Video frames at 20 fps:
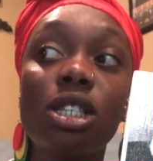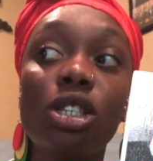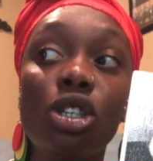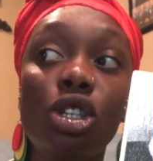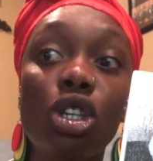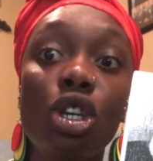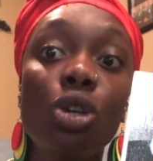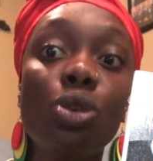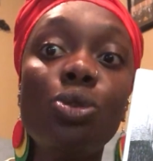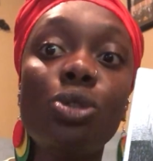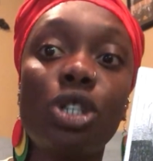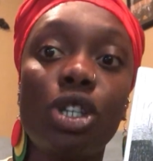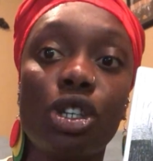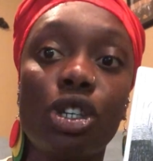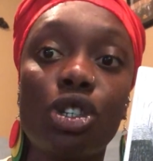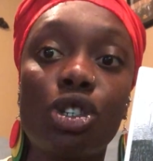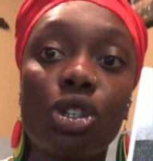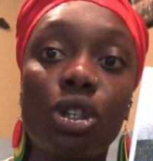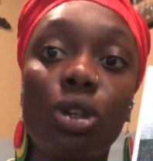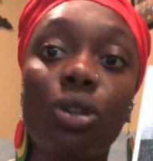use
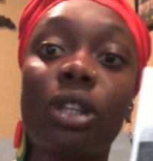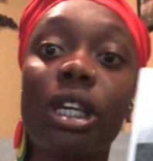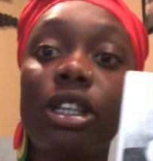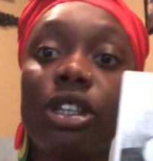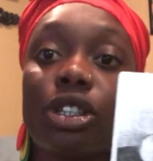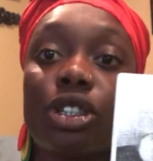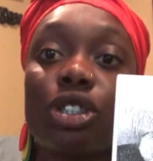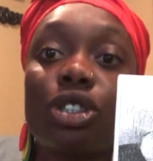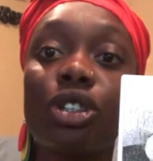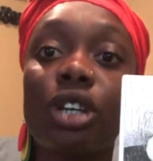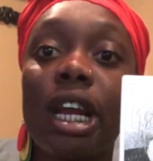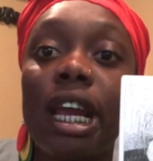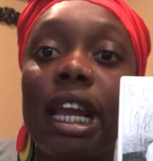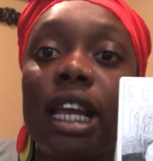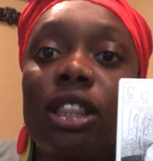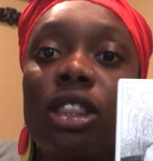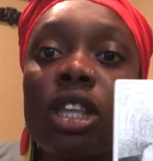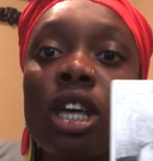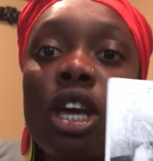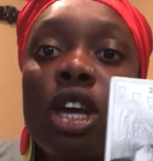your truth and your
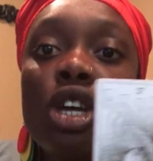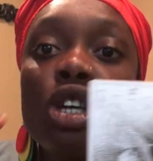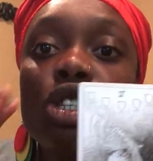strength